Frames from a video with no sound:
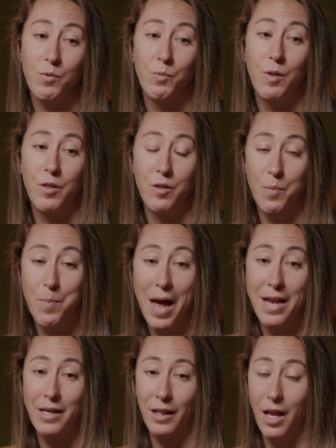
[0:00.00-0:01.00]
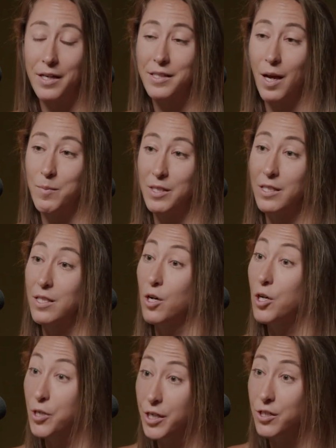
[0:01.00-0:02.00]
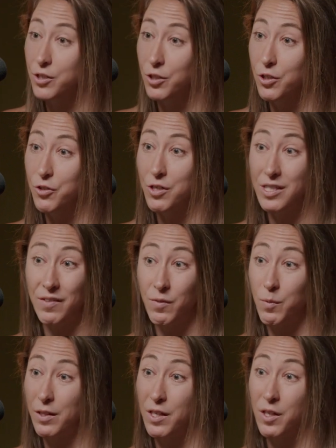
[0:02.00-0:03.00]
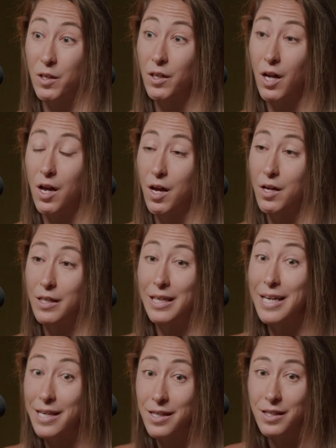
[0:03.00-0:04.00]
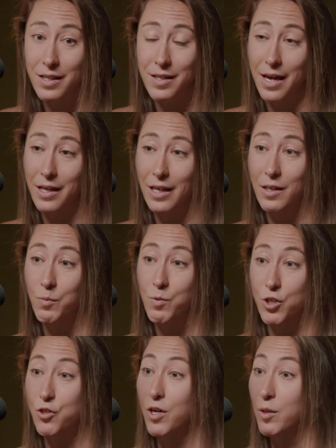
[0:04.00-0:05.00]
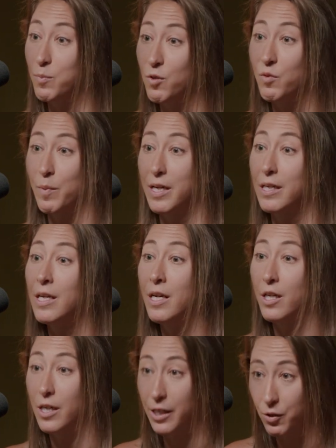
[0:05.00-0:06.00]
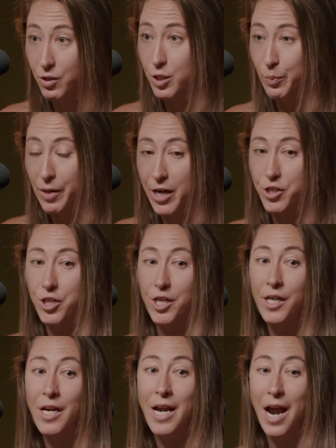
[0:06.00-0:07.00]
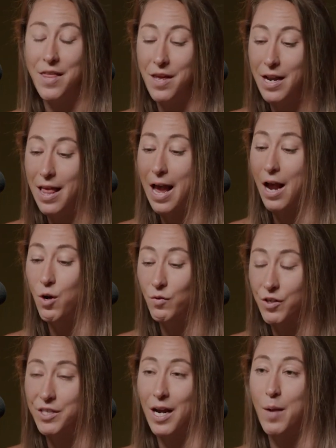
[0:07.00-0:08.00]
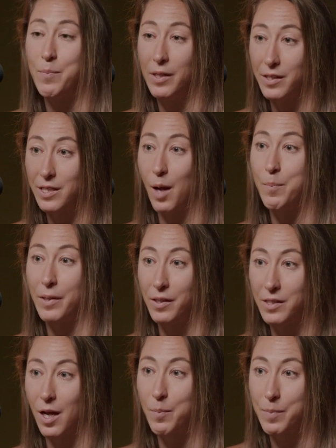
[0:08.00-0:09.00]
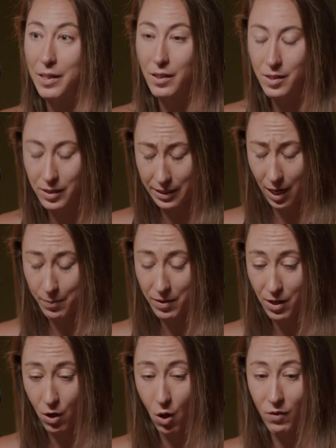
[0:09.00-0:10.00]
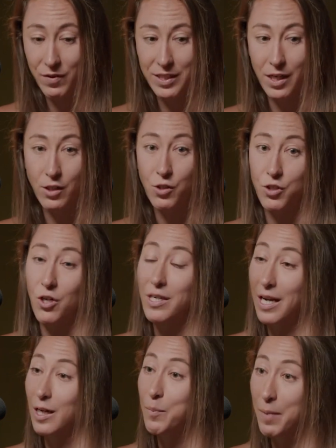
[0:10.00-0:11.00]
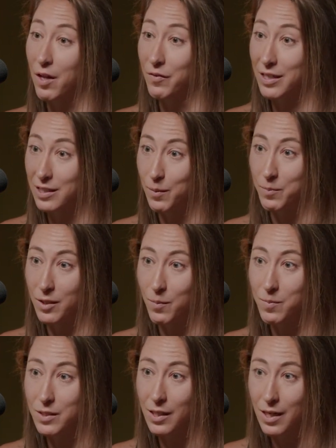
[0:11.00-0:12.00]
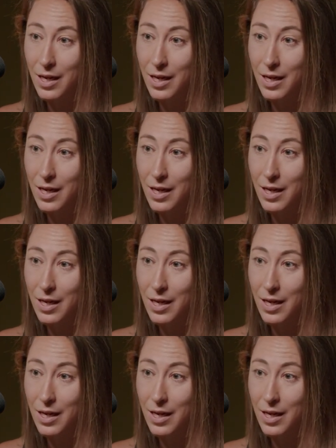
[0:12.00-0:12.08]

With the men, a lot of times it's hernia surgeries, even when they're a kid, that can restrict movement, increase pressure. And then that over time builds up. And then all of a sudden you start getting pelvic symptoms.